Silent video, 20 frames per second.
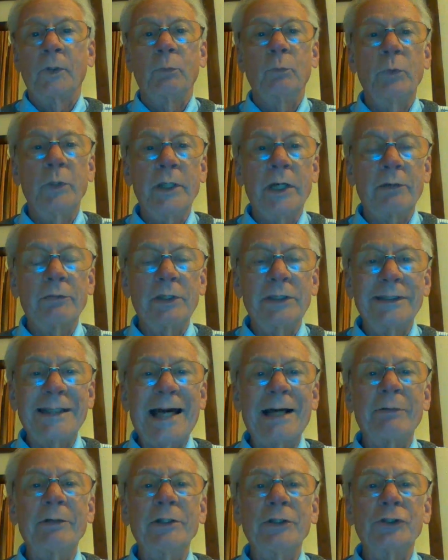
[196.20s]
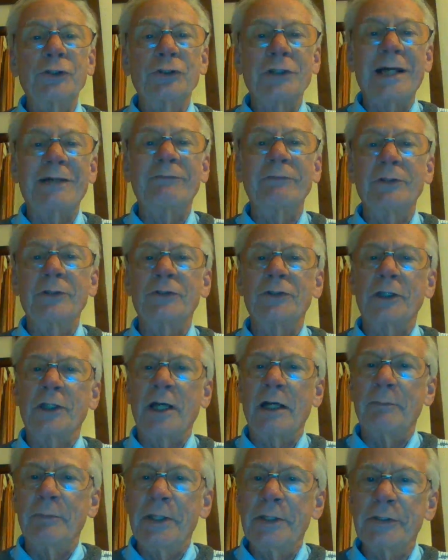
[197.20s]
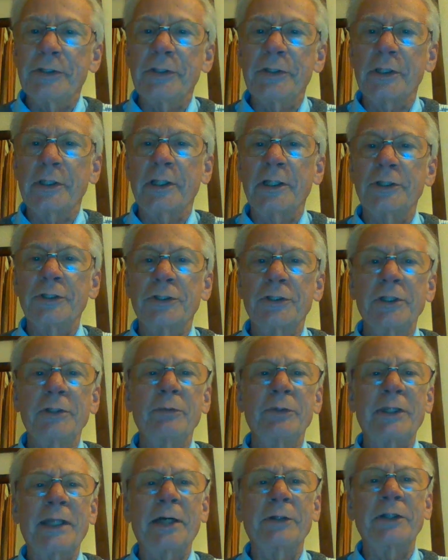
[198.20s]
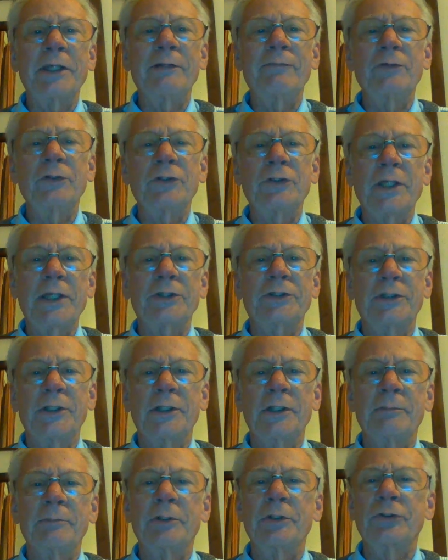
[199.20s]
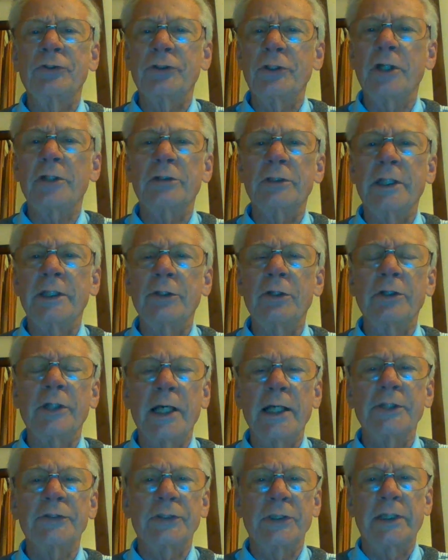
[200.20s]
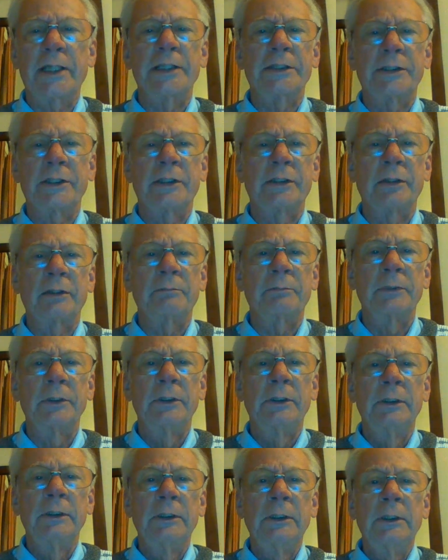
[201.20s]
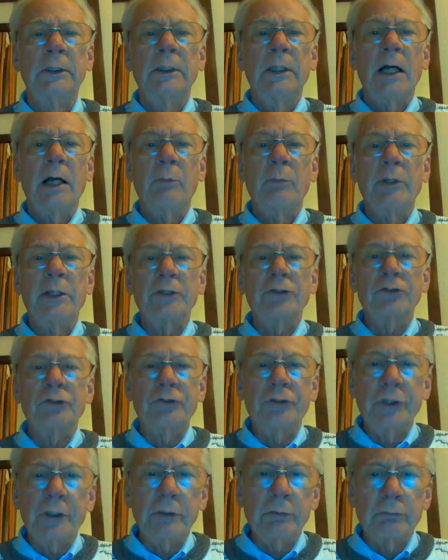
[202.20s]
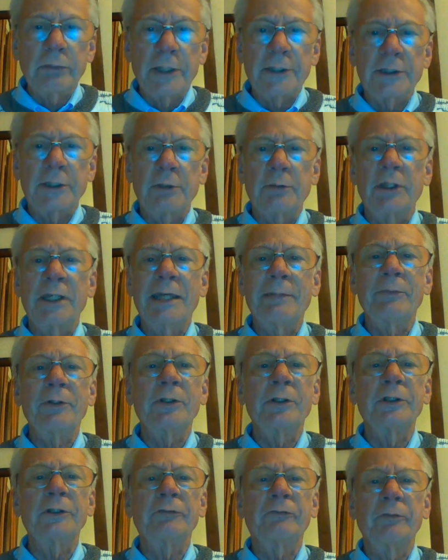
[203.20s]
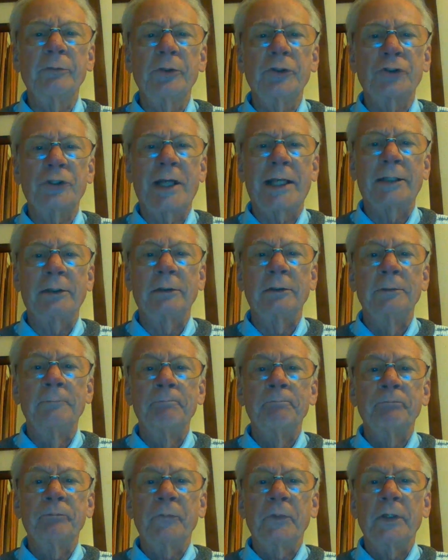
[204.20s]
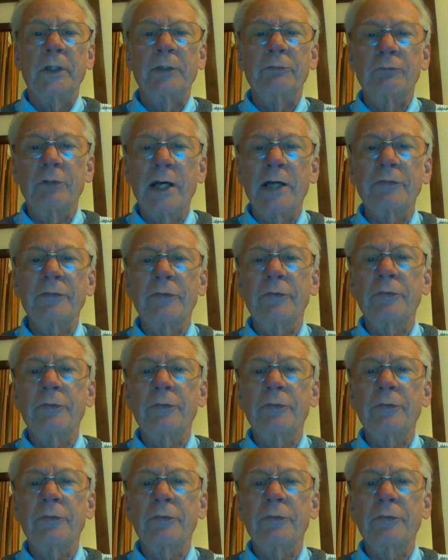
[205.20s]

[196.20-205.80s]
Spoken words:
We are allowing travellers to come into the country without even testing them, and certainly not isolating them. And we are still rescuing immigrants from the Channel. And rather